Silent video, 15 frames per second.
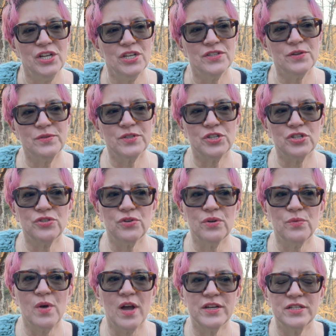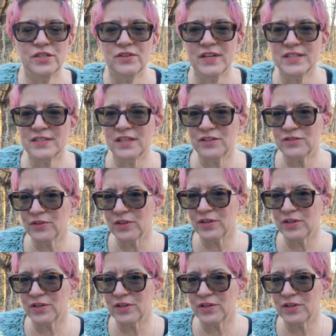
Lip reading: So it was a short walk to Grand Central.